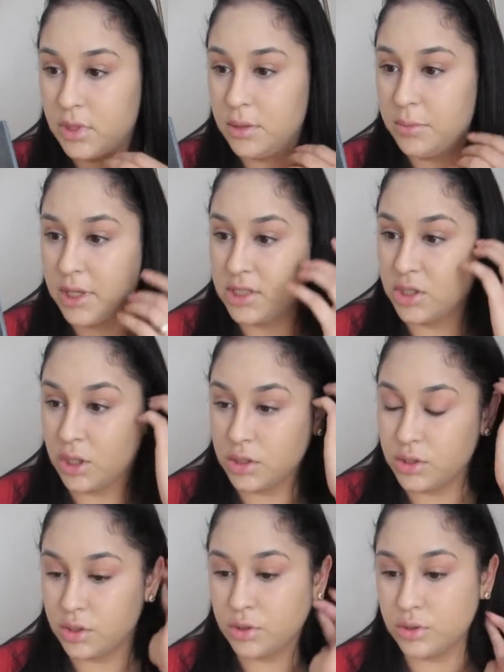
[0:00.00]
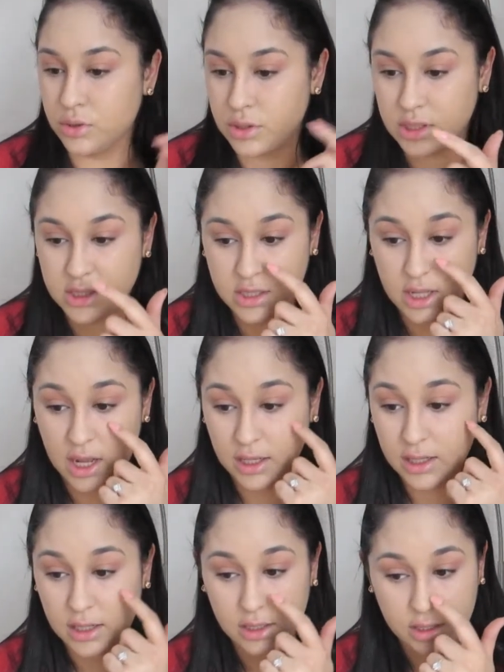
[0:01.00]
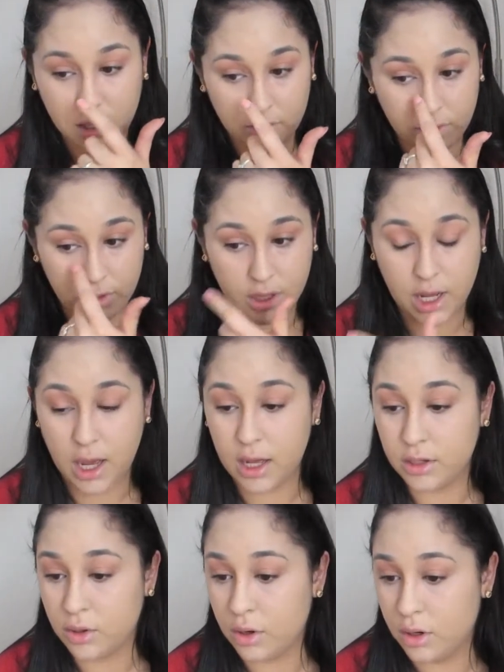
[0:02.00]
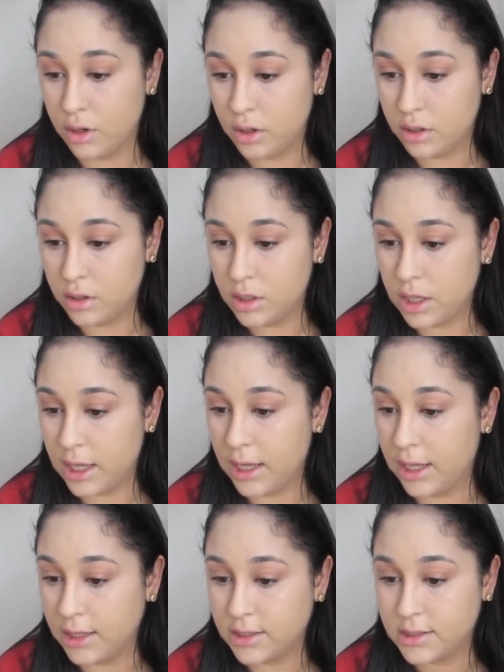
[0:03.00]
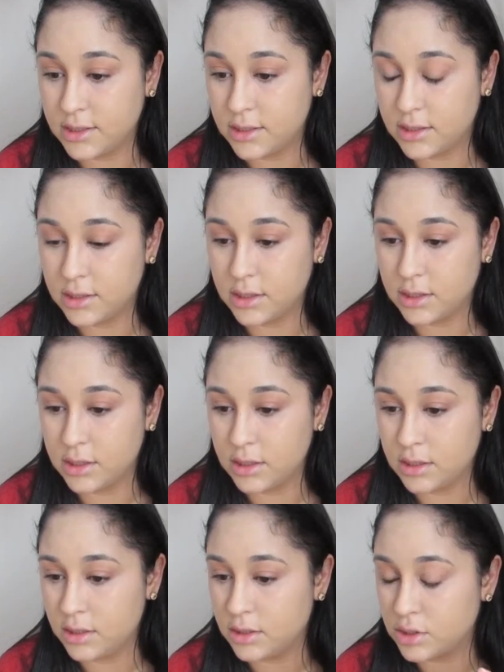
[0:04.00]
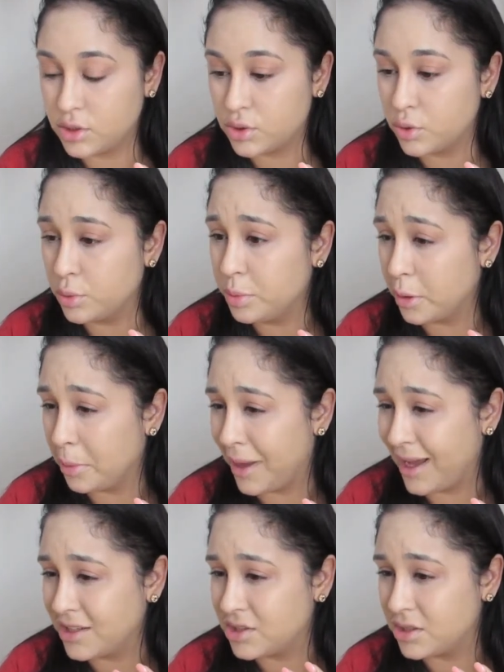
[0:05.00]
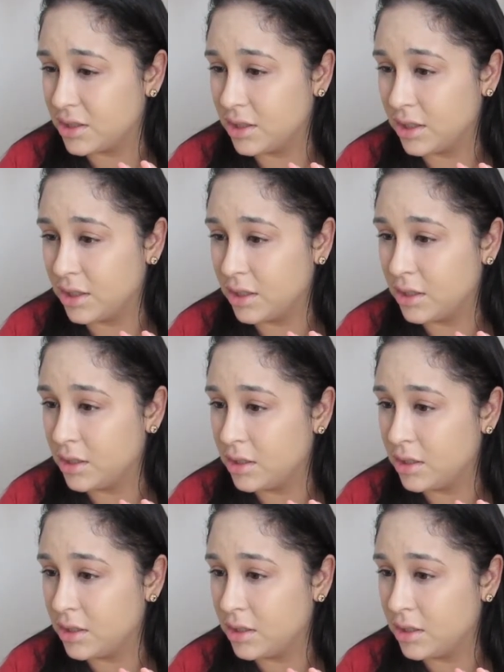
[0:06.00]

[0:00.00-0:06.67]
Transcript: My dark circles is not getting covered at all. It's super patchy.